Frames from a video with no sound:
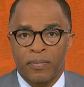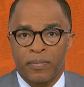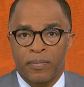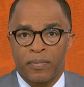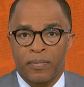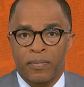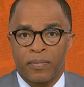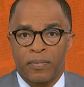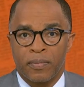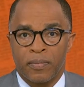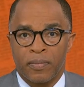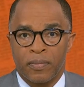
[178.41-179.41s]

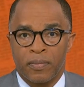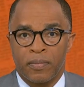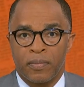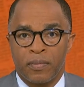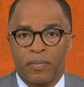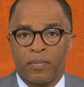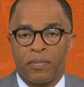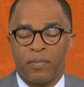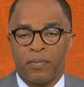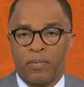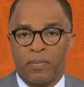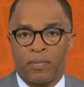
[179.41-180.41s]

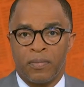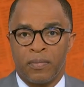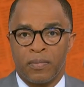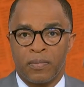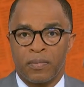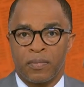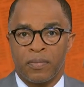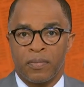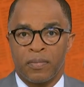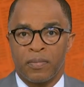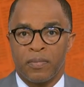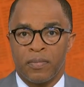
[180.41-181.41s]

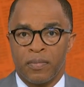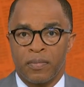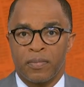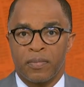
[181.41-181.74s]
This person isn't speaking.